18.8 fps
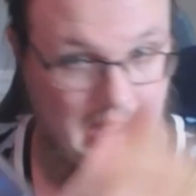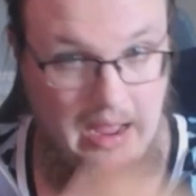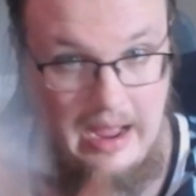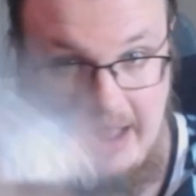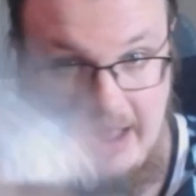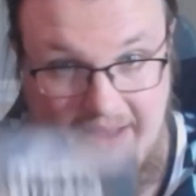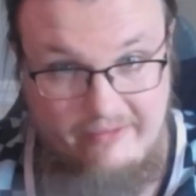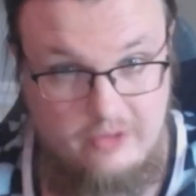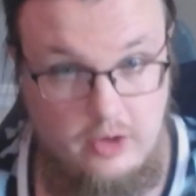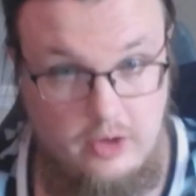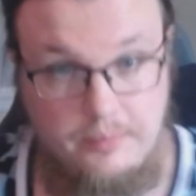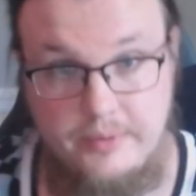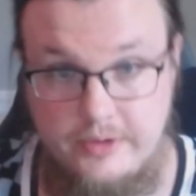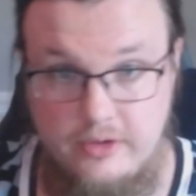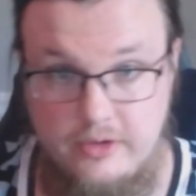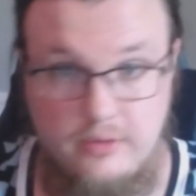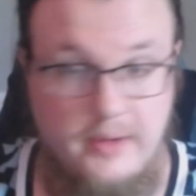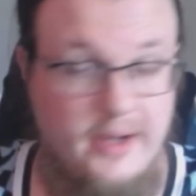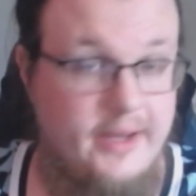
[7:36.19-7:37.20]
I haven't opened
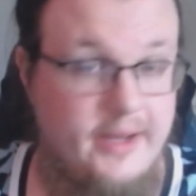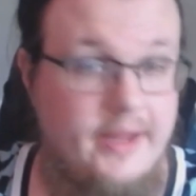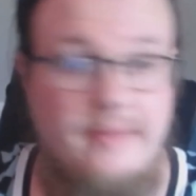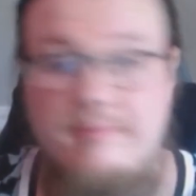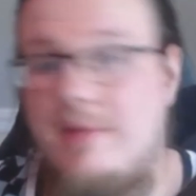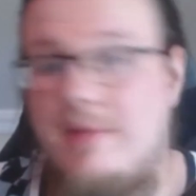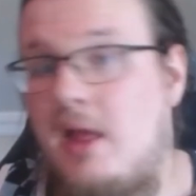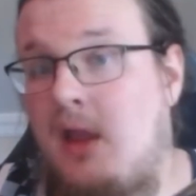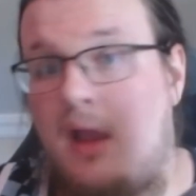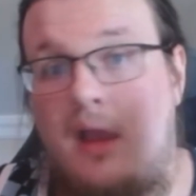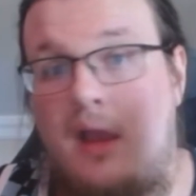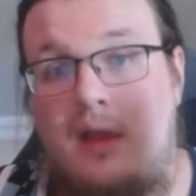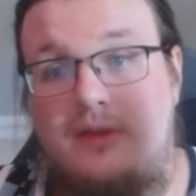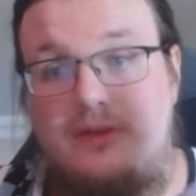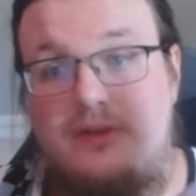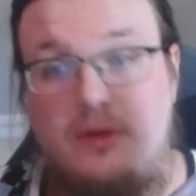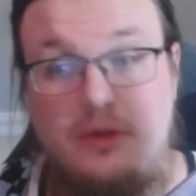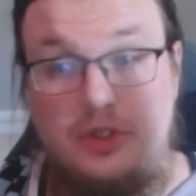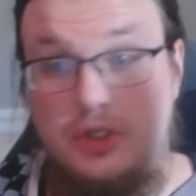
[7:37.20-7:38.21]
it already yet.
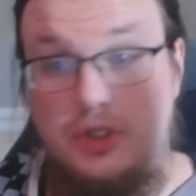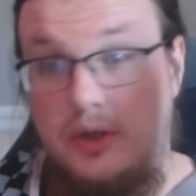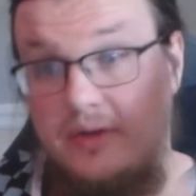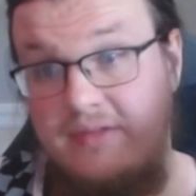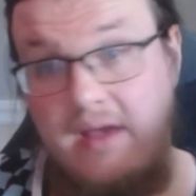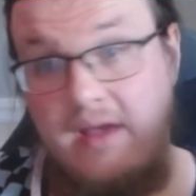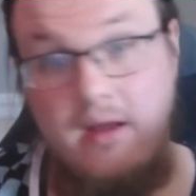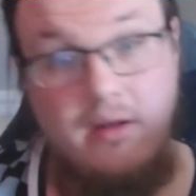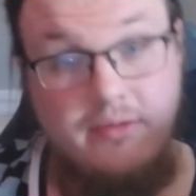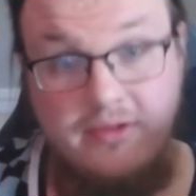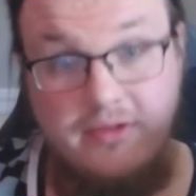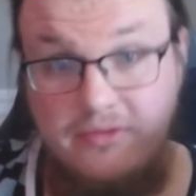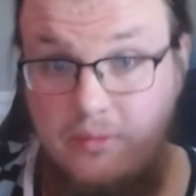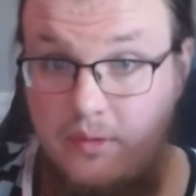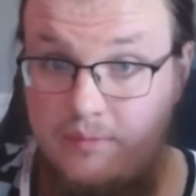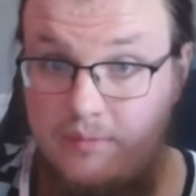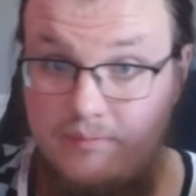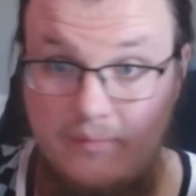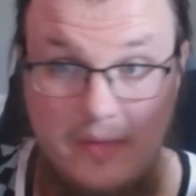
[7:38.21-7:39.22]
So the jury's out on this
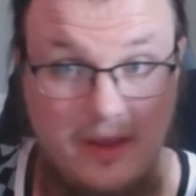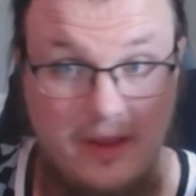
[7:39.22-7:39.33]
one.